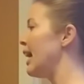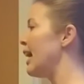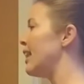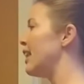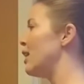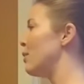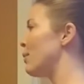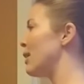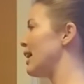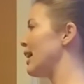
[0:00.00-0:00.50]

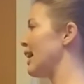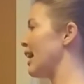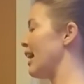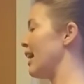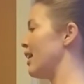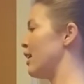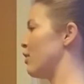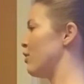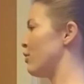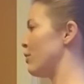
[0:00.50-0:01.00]
And then I'm going to
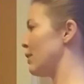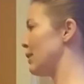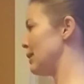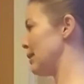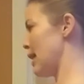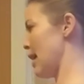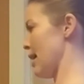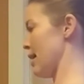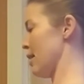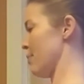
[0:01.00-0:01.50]
kind of
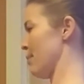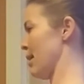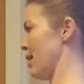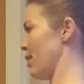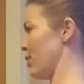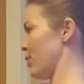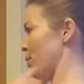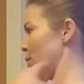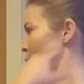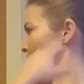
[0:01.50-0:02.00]
lock
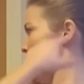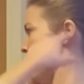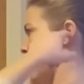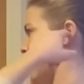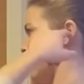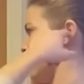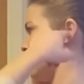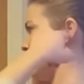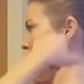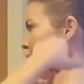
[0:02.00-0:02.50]
my throat
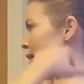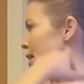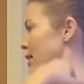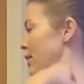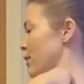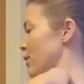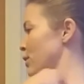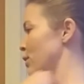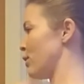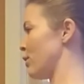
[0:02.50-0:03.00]
back so the
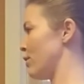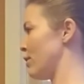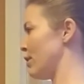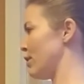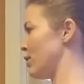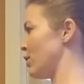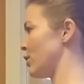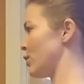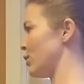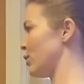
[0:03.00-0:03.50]
ears are over the
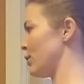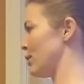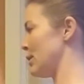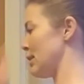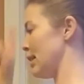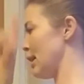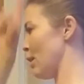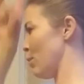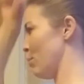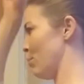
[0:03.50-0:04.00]
shoulders,
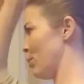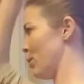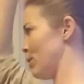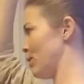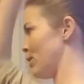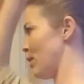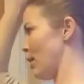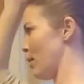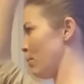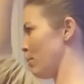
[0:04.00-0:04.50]
and I'll
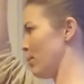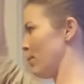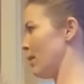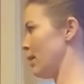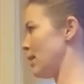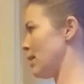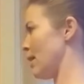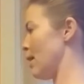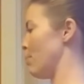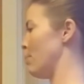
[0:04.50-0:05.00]
push up to the
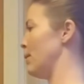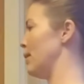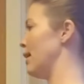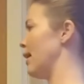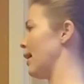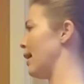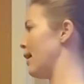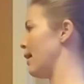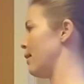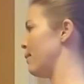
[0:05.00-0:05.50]
top of the
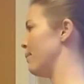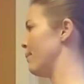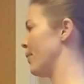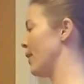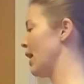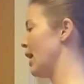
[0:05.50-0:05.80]
head.